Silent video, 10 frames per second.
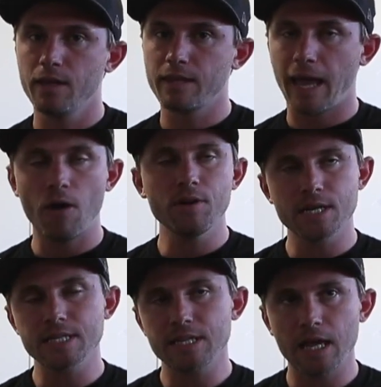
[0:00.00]
The Kawi
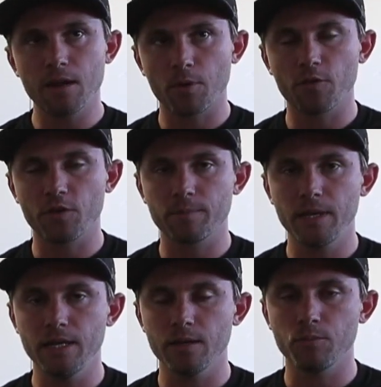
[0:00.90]
does hit a perfect
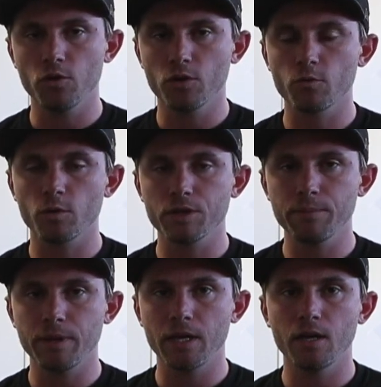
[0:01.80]
medium. You can really
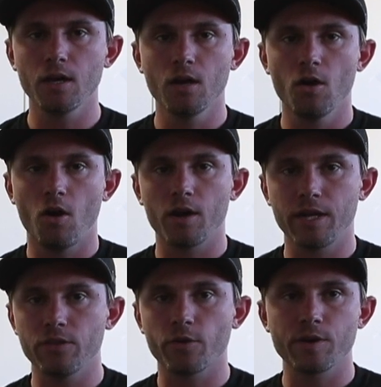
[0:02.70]
be on
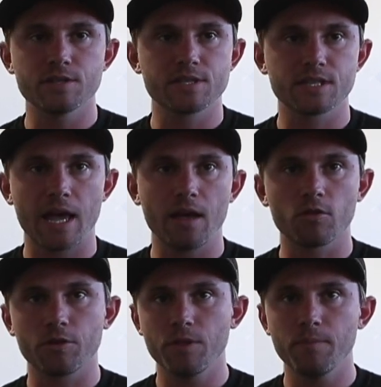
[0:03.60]
either end of the
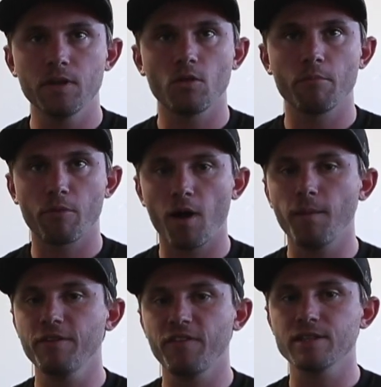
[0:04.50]
scale or in the middle and
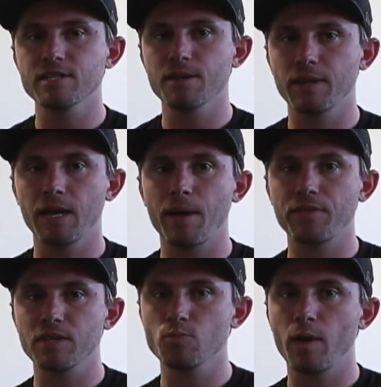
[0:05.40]
probably find something
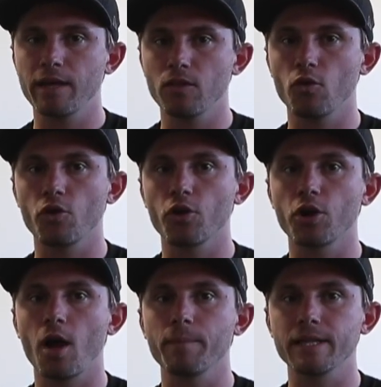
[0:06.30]
about this bike that'll
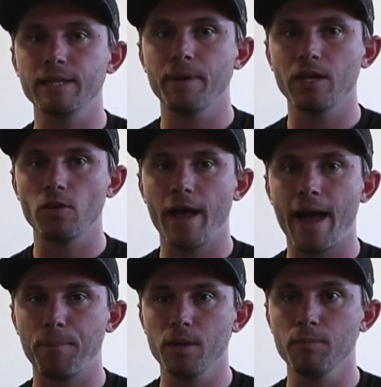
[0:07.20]
ergonomically make you
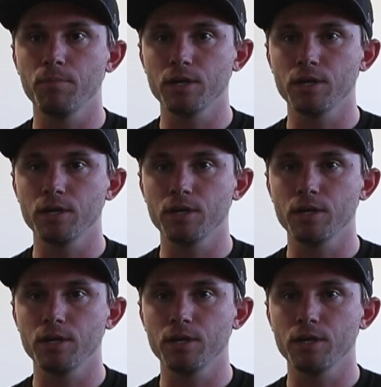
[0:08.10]
happy.